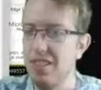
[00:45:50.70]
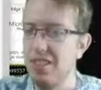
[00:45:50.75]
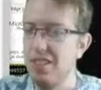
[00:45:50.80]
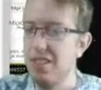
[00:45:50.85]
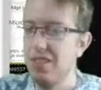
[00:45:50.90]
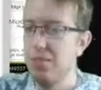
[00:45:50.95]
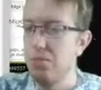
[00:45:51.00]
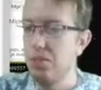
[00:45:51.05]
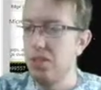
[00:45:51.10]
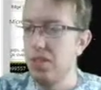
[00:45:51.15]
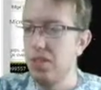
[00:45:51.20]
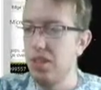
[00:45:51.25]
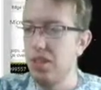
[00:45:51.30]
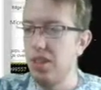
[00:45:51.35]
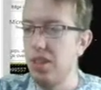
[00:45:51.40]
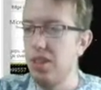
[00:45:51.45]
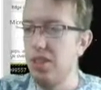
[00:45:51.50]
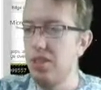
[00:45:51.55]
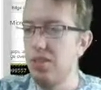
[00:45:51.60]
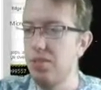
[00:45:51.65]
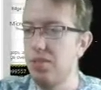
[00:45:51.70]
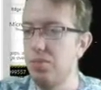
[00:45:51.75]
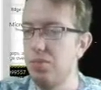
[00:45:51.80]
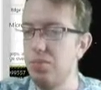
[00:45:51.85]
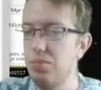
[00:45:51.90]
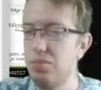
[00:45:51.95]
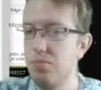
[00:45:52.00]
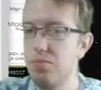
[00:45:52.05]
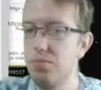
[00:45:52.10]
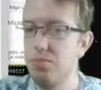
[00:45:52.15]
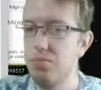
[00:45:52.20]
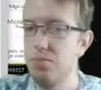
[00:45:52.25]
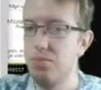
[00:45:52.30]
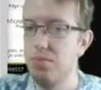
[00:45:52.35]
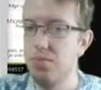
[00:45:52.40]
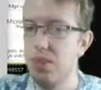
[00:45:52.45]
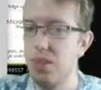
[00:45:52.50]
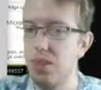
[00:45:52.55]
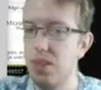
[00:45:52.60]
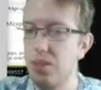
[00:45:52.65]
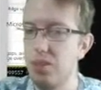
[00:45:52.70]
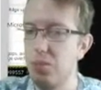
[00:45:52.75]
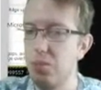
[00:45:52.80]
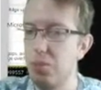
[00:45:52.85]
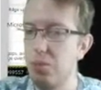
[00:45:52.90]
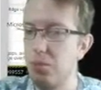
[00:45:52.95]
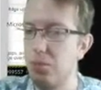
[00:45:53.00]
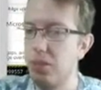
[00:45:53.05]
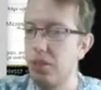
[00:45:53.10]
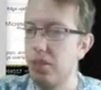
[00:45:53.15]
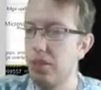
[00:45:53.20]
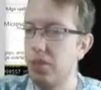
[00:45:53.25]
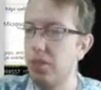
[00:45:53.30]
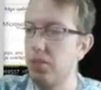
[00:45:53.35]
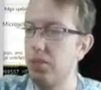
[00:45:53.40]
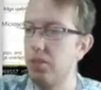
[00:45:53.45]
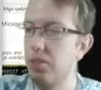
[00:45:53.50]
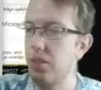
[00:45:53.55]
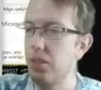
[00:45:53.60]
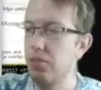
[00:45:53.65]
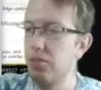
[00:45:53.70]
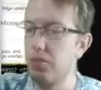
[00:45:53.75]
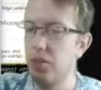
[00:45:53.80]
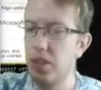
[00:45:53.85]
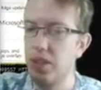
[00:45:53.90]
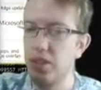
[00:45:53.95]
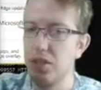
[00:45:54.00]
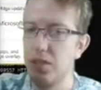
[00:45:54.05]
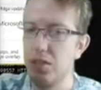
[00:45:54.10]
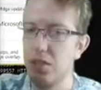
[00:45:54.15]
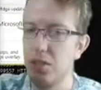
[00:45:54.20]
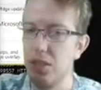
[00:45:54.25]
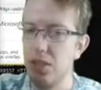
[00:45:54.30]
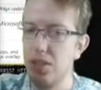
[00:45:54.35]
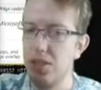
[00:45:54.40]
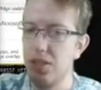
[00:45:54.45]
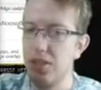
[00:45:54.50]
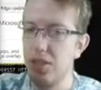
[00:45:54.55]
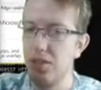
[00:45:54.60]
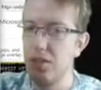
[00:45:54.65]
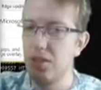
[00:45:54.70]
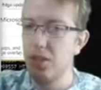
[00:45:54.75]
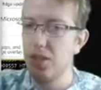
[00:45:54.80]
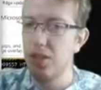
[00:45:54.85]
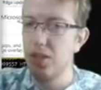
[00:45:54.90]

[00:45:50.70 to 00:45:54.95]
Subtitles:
It's really good. This one particularly, fresh squeezed, I really